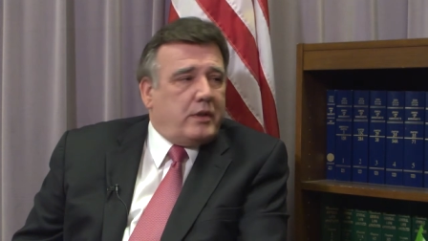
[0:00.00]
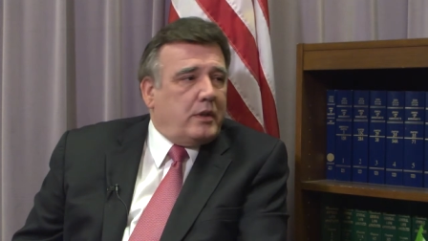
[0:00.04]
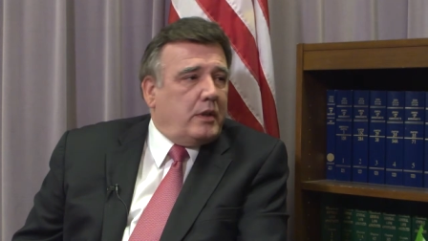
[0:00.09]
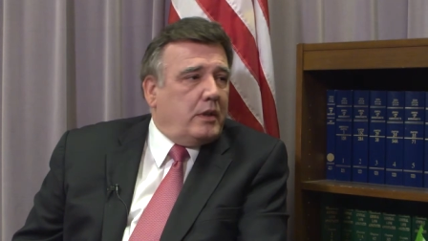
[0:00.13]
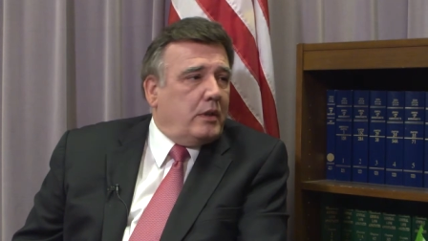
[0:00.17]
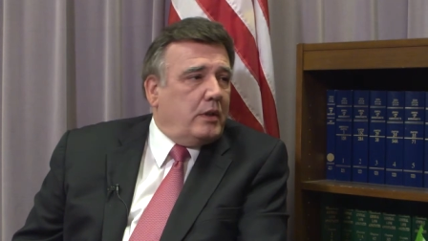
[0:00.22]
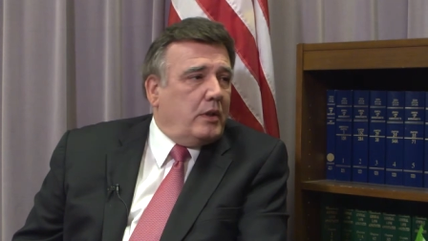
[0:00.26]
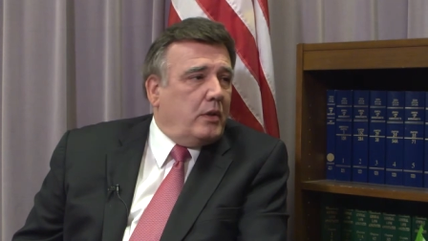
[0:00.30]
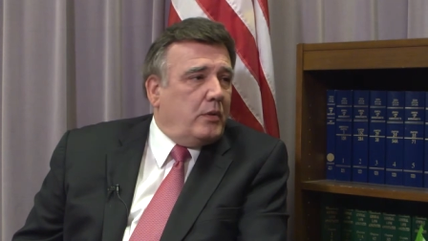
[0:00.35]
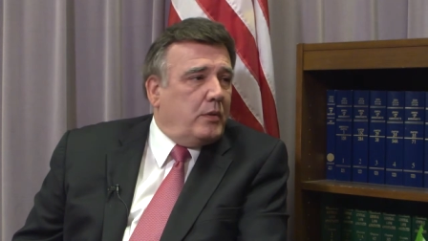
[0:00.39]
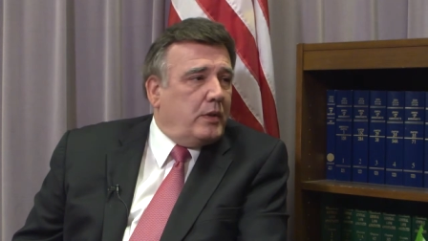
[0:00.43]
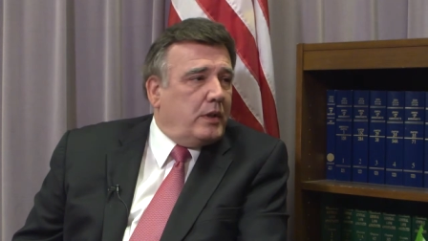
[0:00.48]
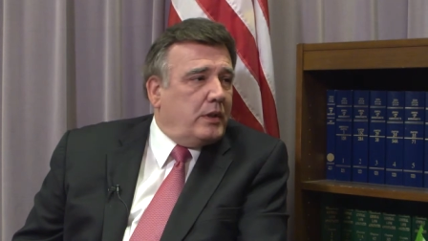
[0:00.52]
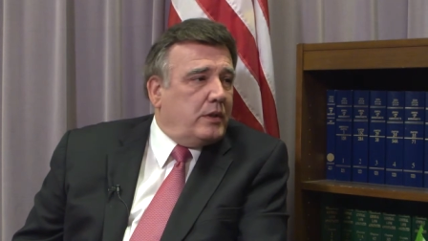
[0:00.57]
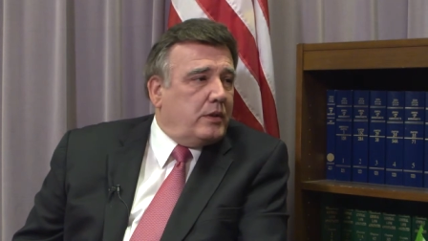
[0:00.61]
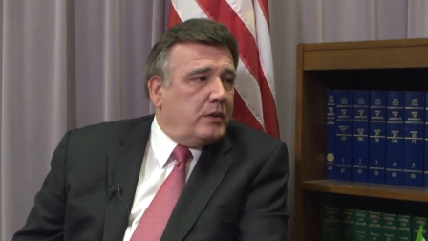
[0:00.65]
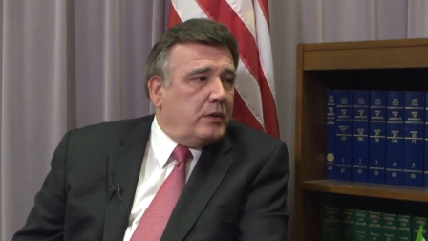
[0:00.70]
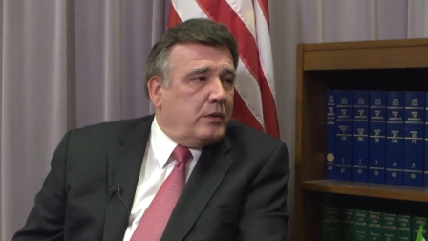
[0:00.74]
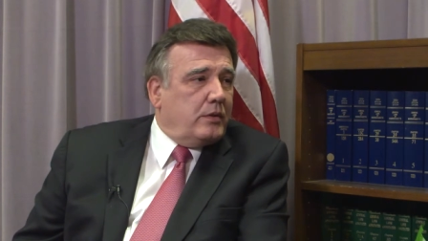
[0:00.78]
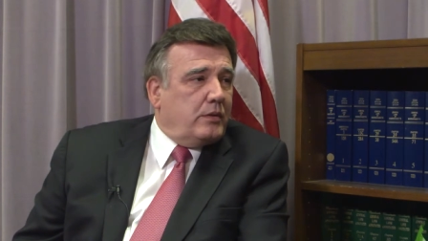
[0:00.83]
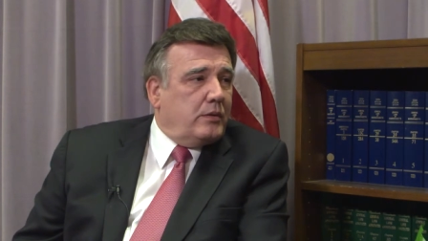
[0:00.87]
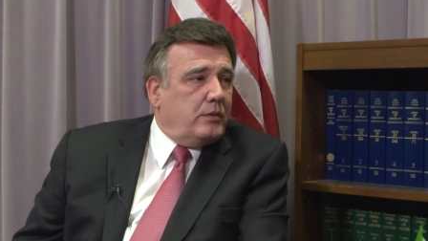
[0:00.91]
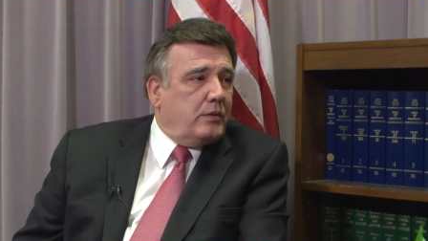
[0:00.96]
can go
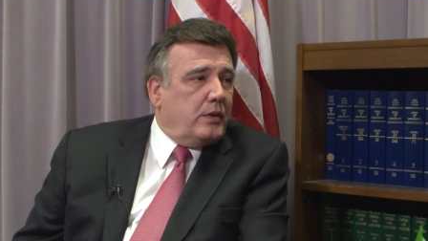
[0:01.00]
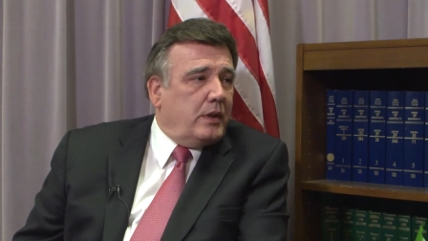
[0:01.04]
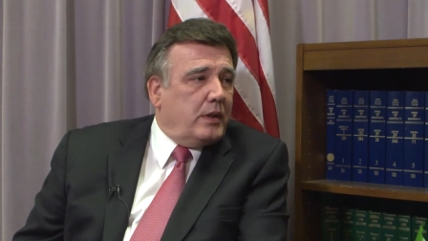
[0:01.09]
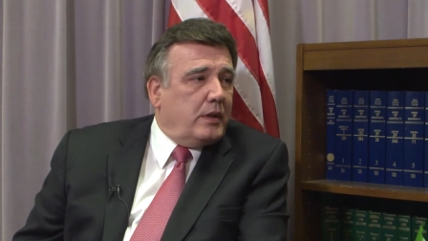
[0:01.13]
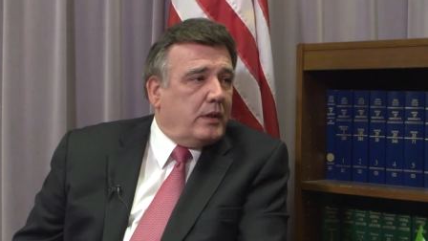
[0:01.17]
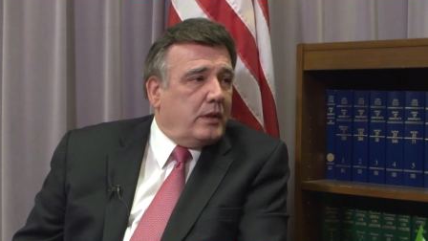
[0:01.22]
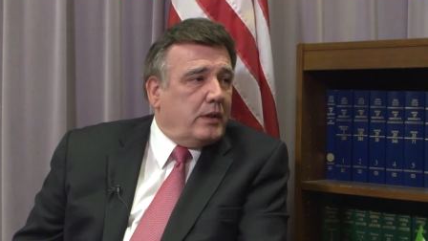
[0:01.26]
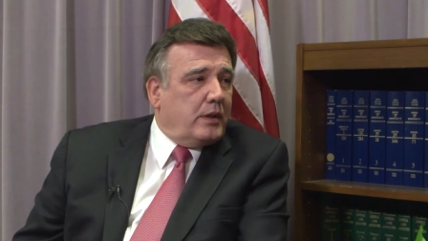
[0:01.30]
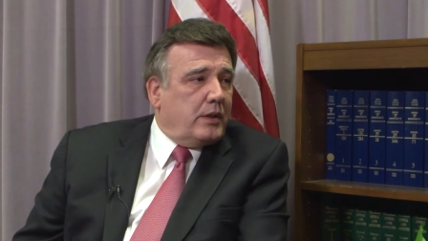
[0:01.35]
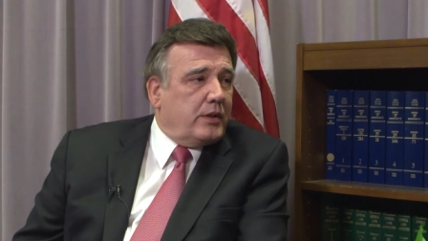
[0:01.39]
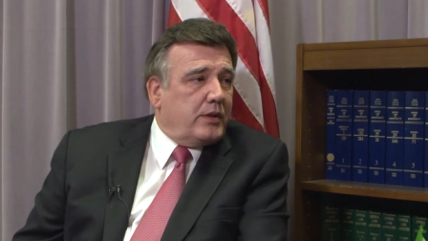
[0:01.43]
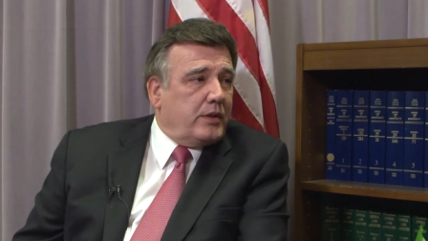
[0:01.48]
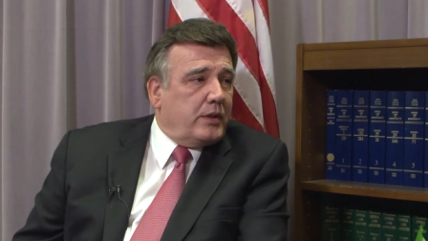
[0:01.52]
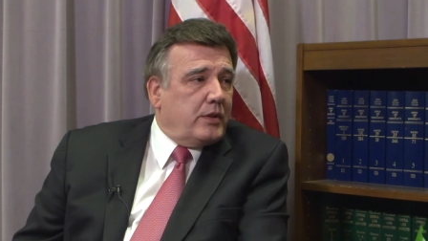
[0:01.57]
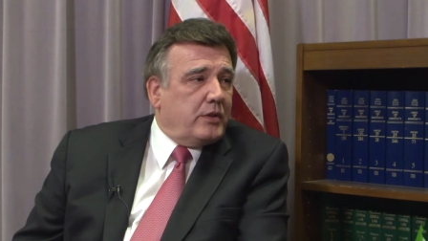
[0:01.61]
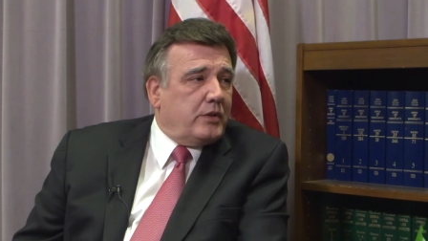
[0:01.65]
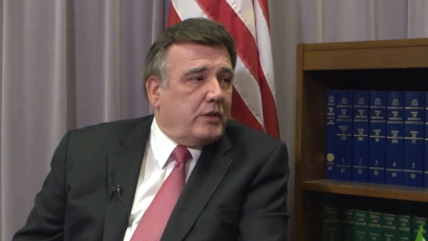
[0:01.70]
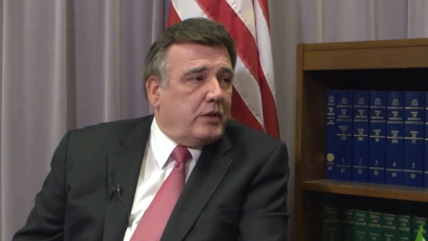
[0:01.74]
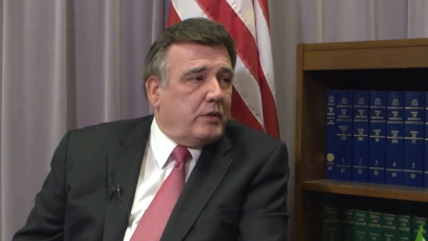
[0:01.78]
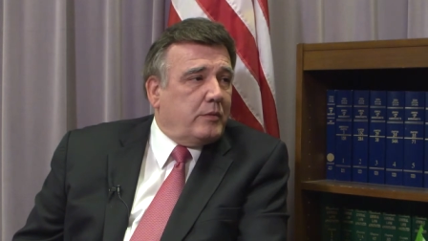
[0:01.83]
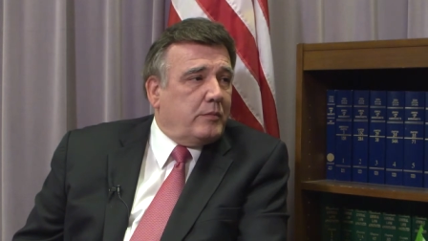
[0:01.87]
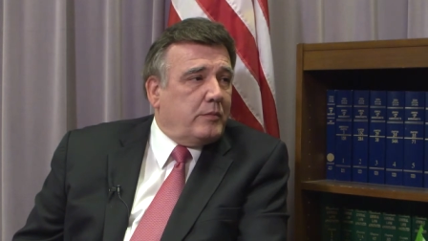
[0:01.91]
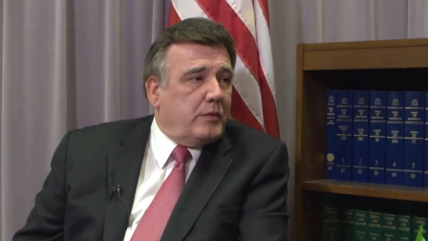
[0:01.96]
into a
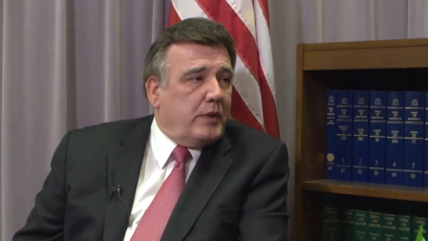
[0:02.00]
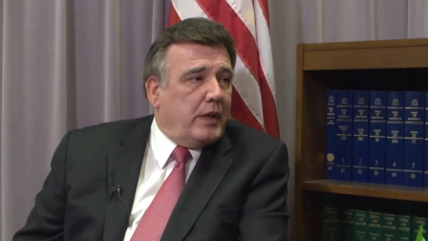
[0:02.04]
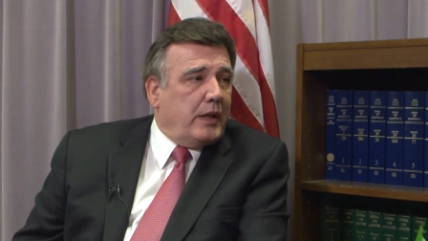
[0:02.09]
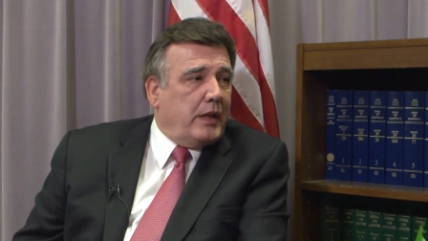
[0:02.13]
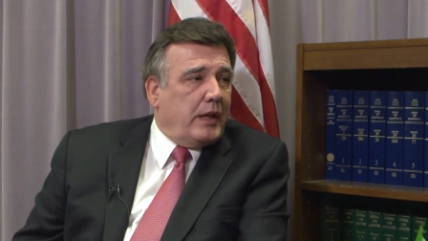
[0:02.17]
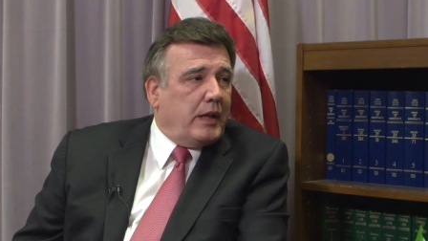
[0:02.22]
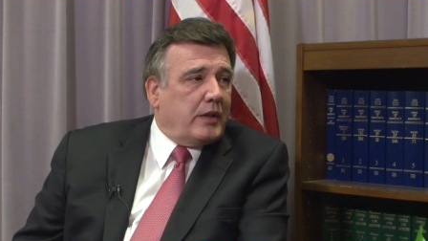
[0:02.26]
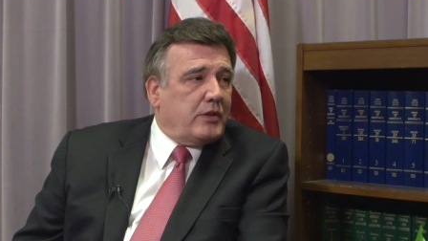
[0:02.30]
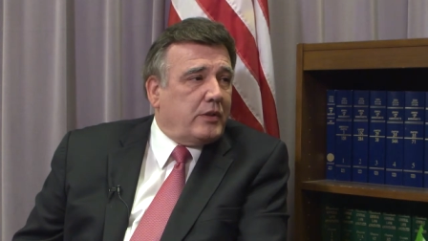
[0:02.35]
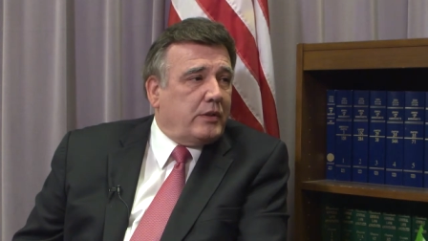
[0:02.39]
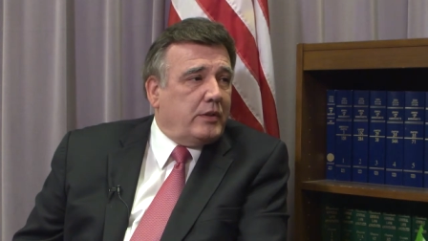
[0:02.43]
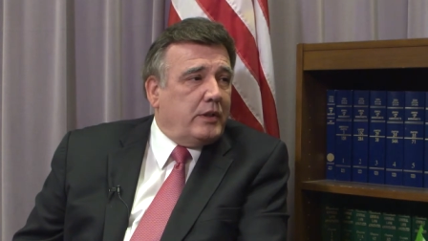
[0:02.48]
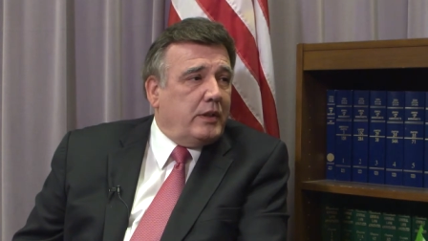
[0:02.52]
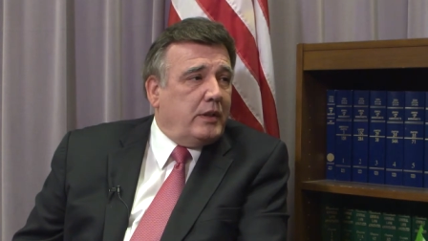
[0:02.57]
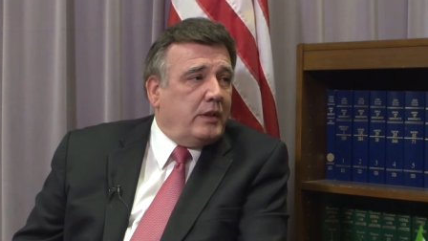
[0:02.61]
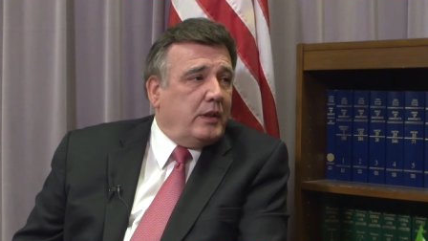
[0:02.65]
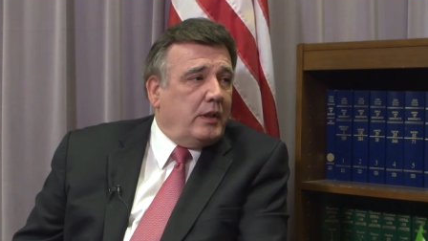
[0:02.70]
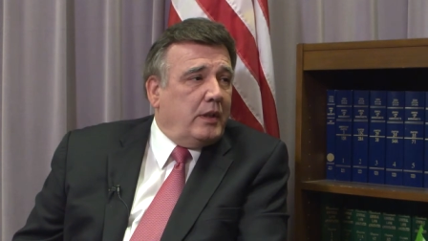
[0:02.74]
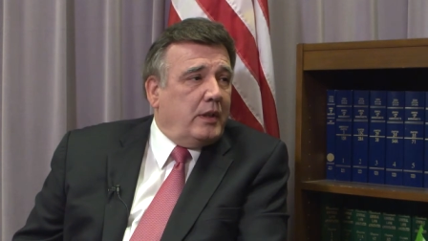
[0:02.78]
system that actually